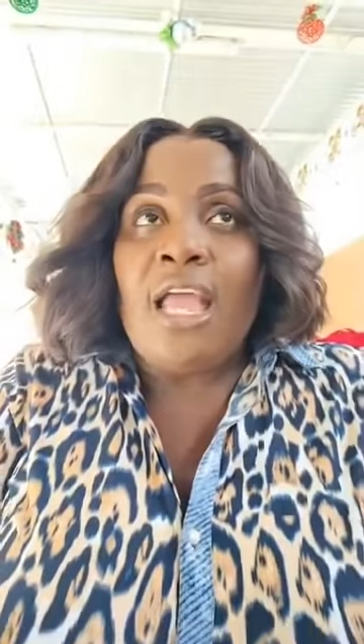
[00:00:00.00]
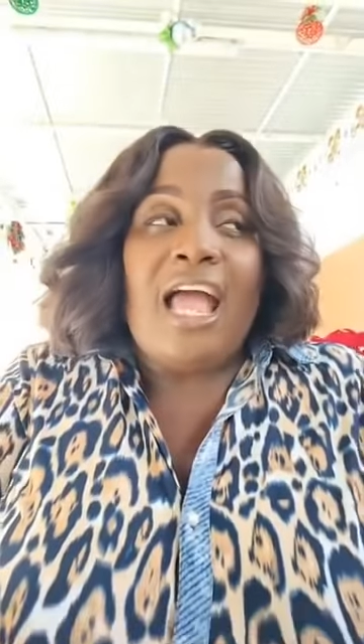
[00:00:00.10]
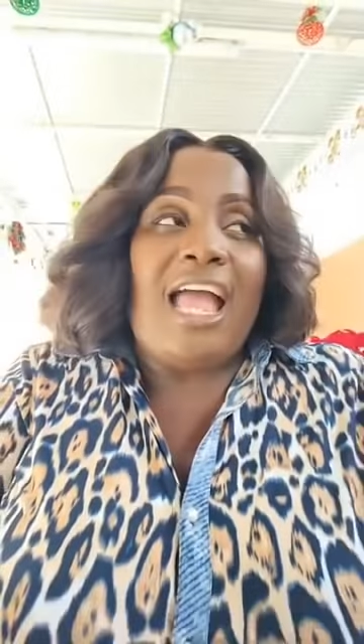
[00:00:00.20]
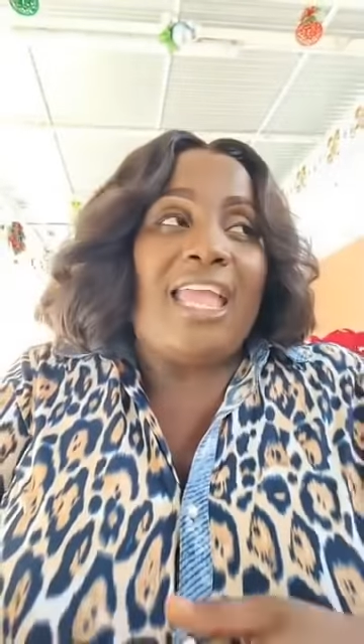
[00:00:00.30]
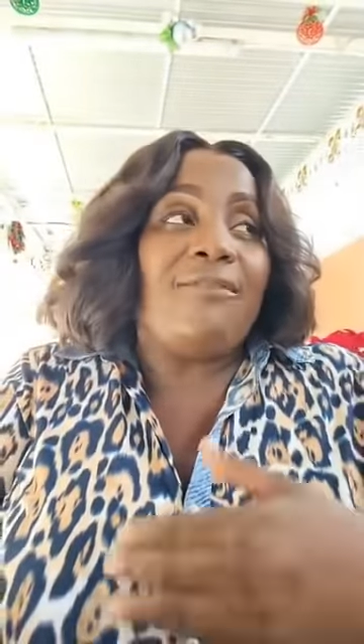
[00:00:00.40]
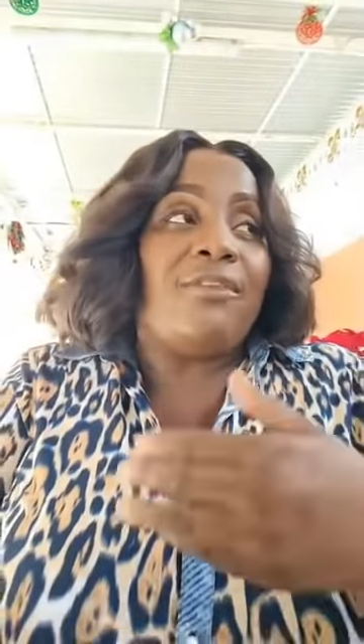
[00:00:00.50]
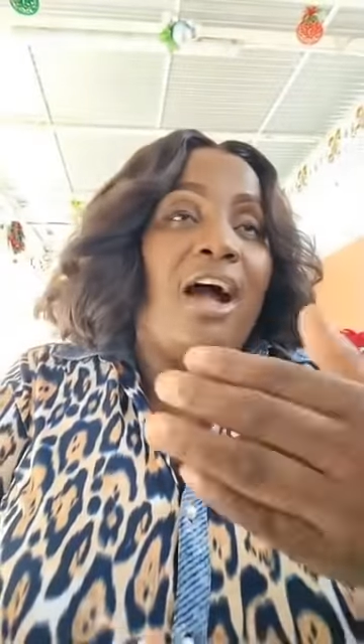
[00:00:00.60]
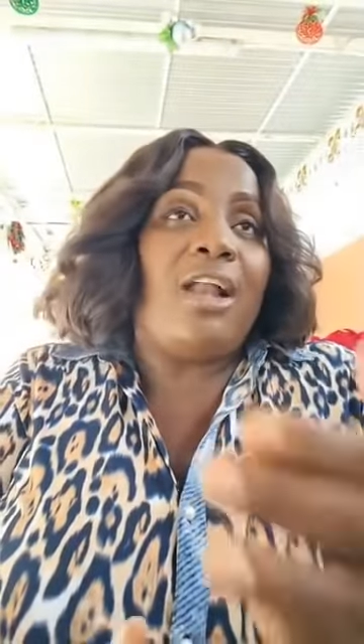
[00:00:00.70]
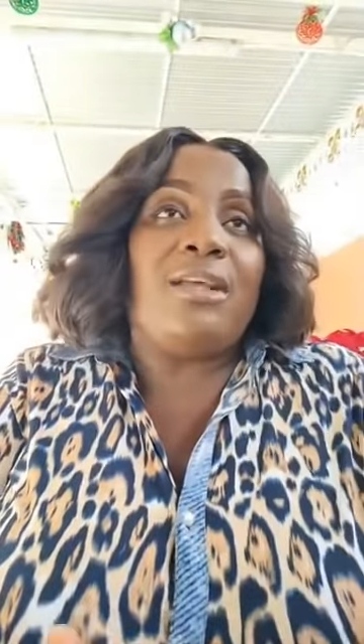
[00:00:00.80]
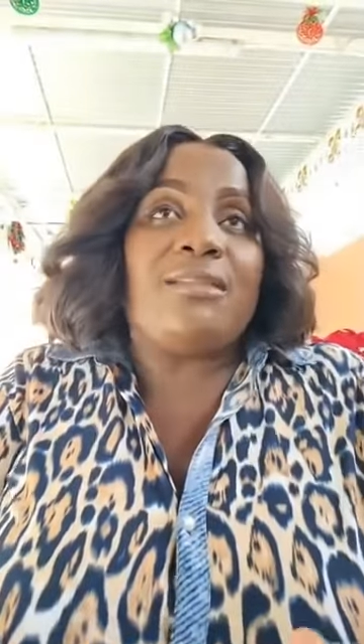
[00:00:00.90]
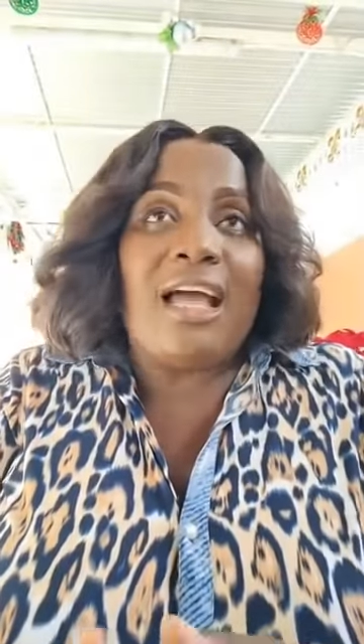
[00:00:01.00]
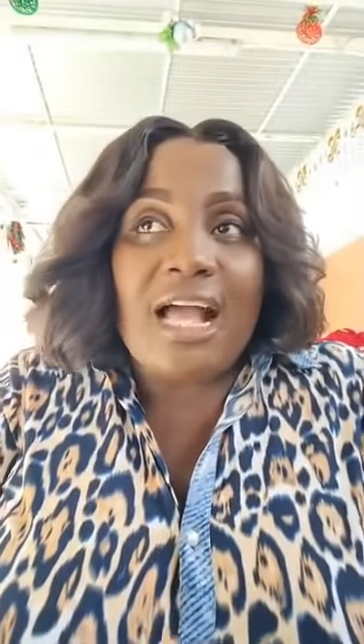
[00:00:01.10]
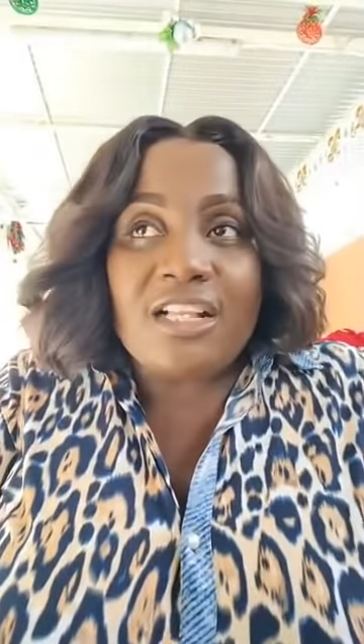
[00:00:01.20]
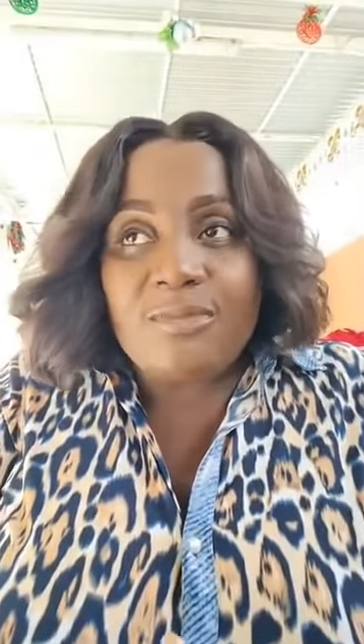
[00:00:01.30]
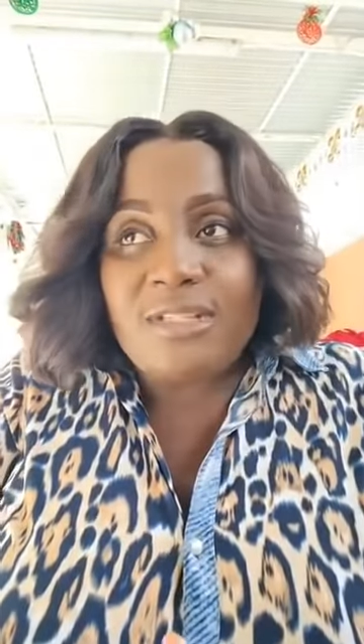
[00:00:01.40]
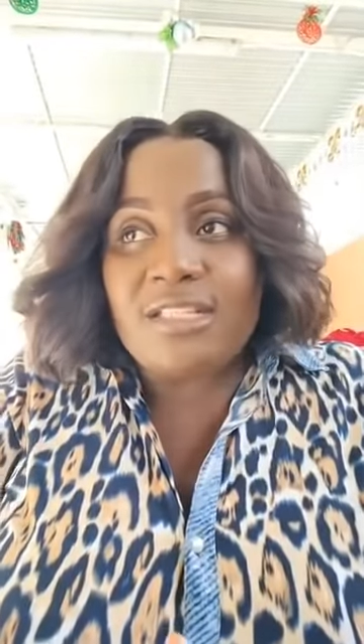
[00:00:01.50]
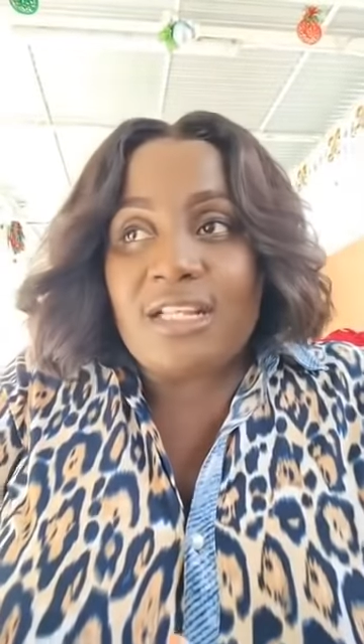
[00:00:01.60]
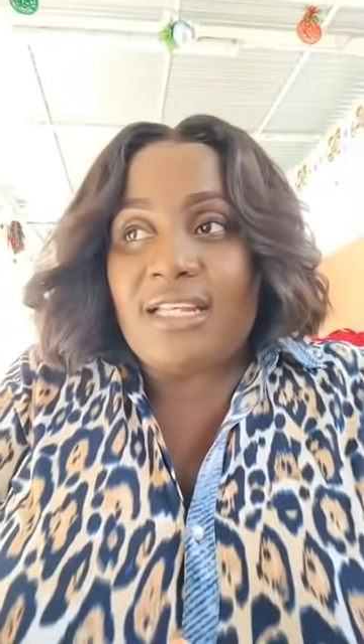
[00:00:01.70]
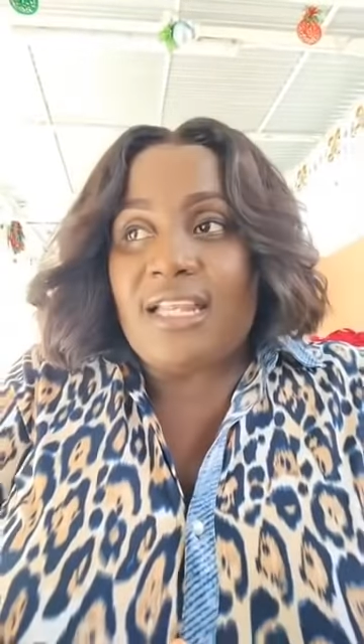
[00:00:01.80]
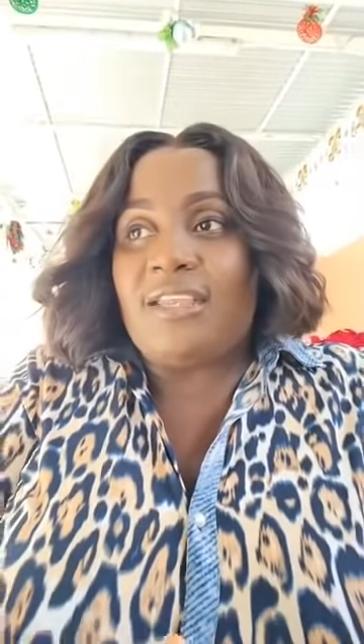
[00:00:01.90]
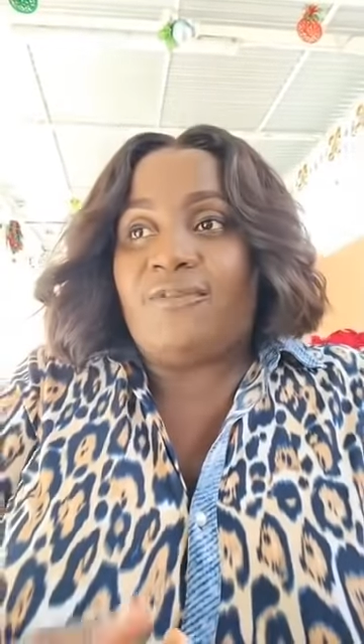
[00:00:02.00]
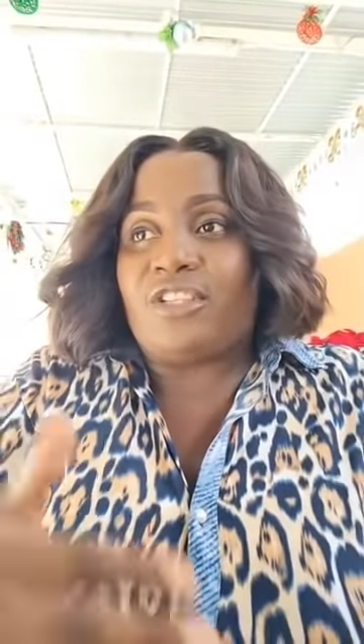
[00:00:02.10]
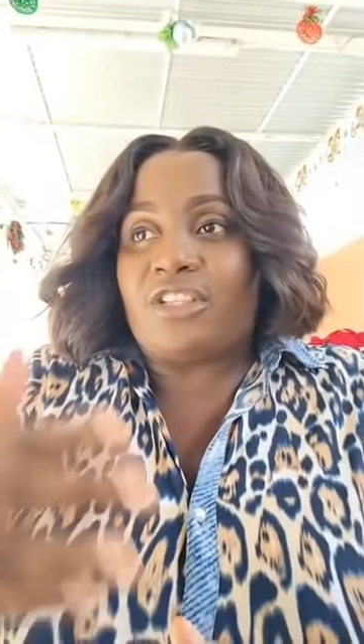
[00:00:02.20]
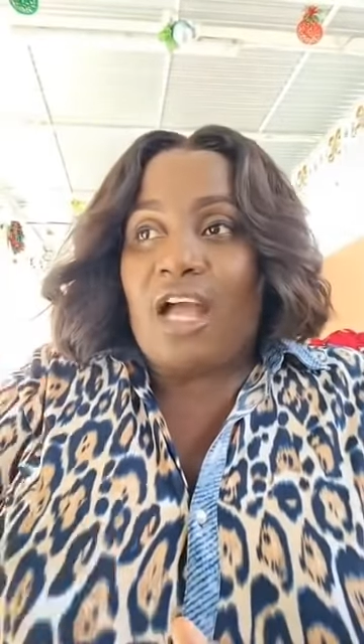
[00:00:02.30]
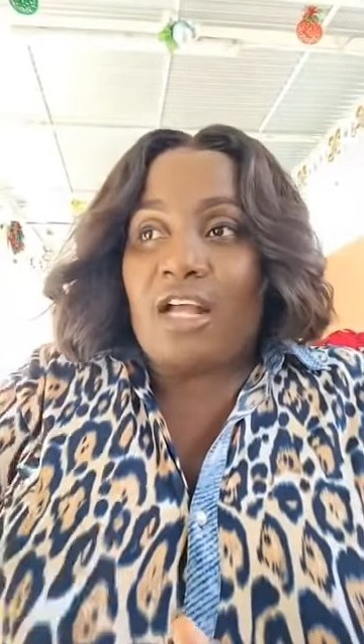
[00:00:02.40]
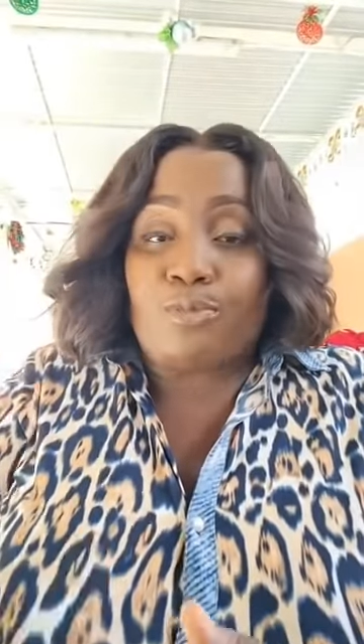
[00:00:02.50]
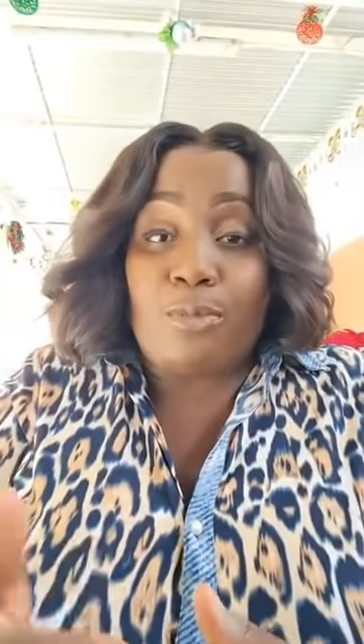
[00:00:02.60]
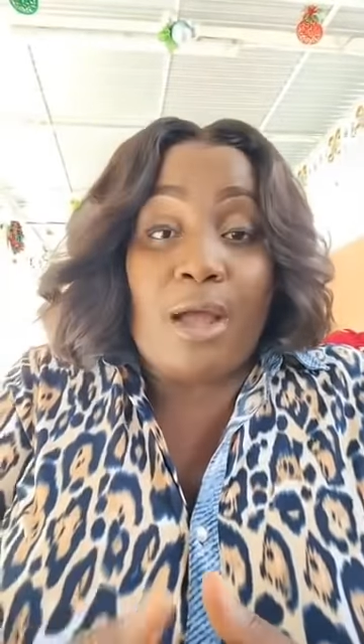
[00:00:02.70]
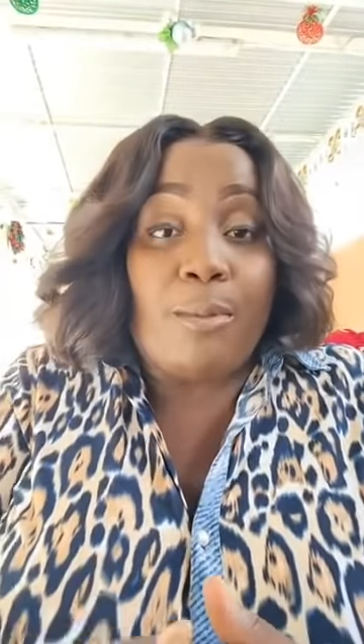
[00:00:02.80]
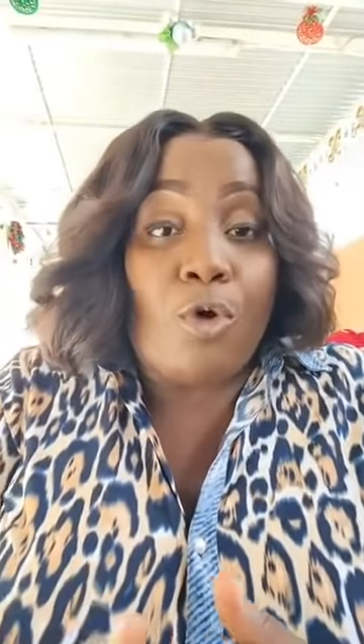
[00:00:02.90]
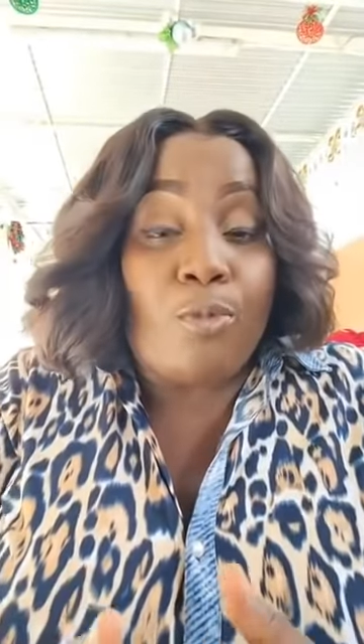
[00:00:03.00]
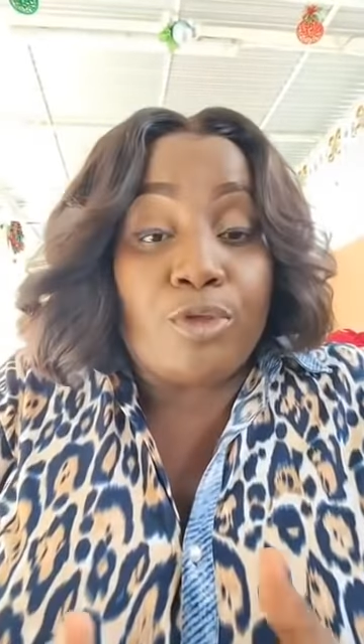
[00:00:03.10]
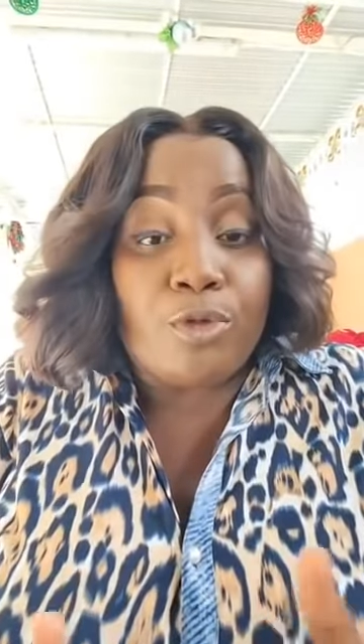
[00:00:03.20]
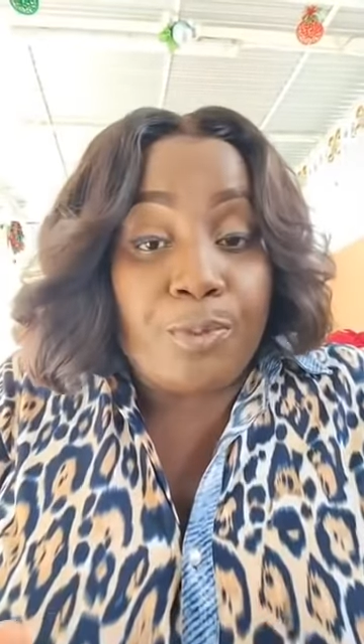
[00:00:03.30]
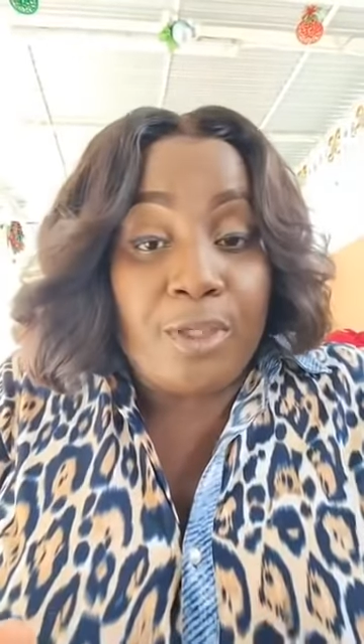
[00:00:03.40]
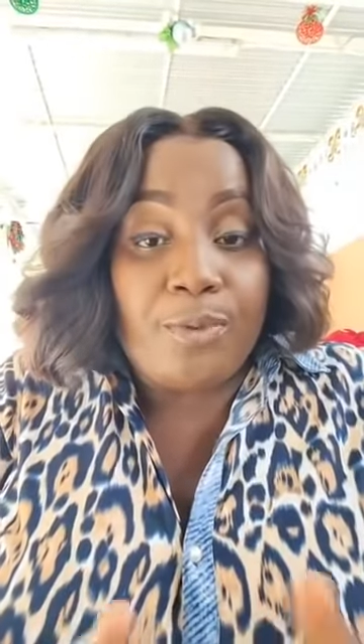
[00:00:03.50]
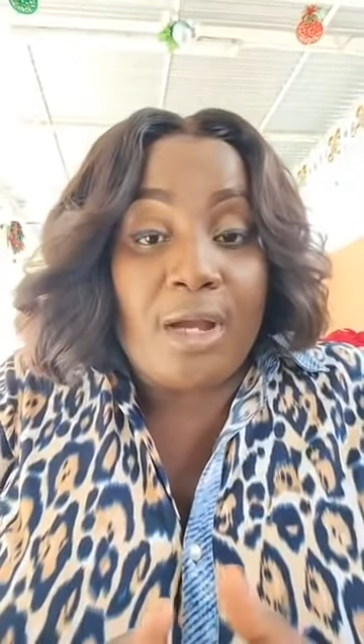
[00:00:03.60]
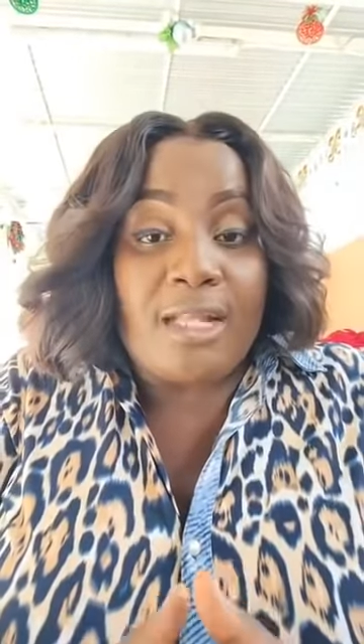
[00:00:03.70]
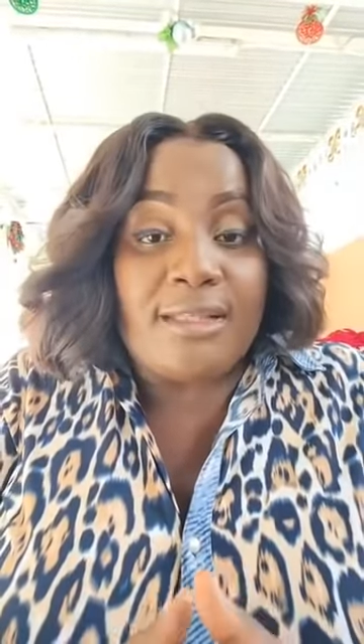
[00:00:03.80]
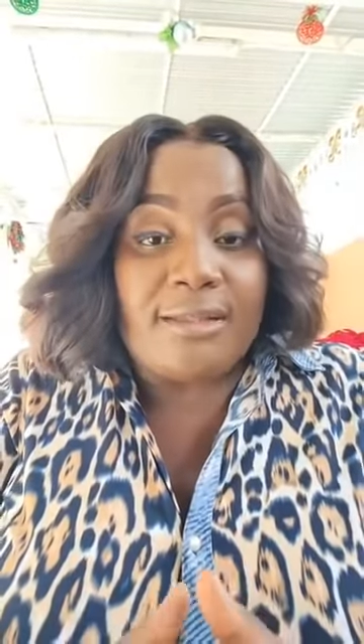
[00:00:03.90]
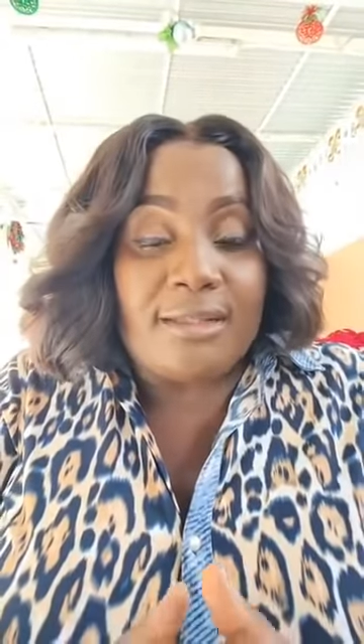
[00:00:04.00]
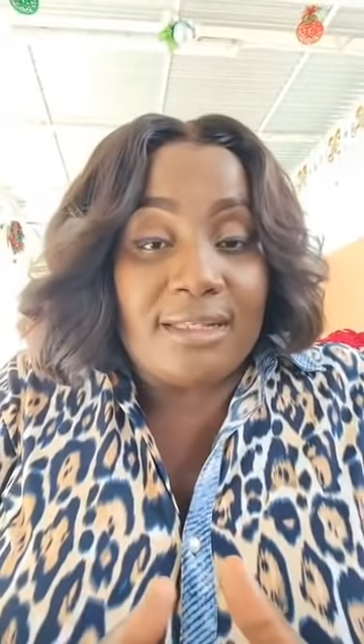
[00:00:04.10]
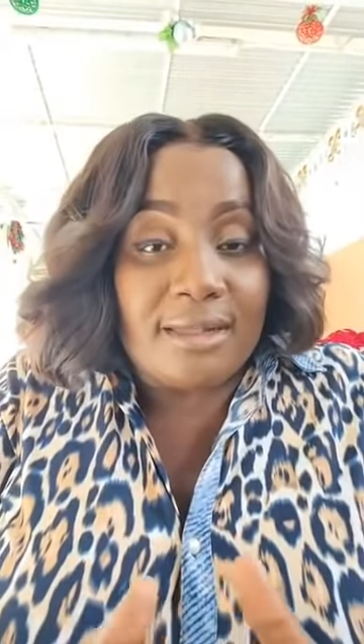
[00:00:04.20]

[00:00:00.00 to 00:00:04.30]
I have always asked Miss Claudia if she talked about me to people and,